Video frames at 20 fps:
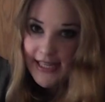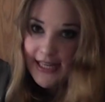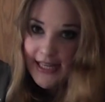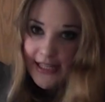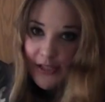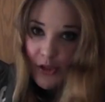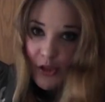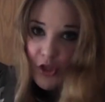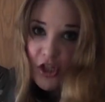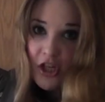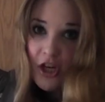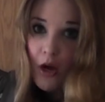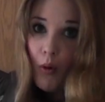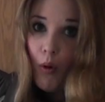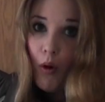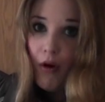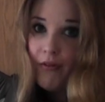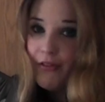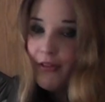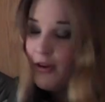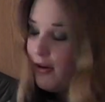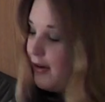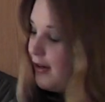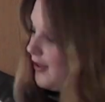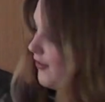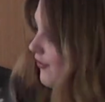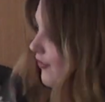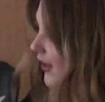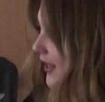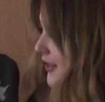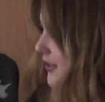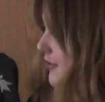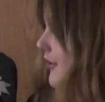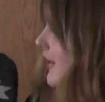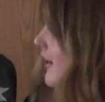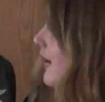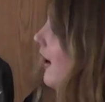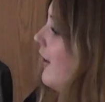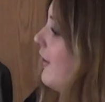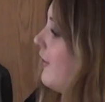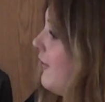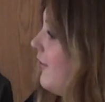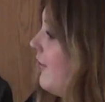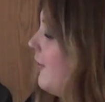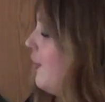it is and show off the nice flattering cut of